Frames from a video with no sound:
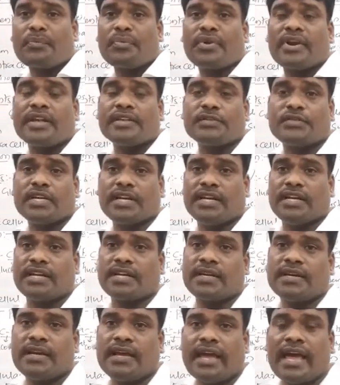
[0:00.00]

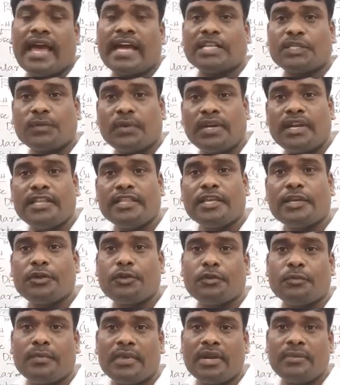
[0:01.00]
present actually in the
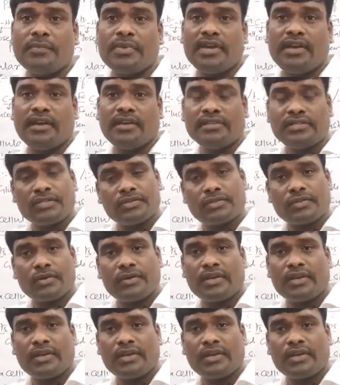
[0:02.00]
human beings. So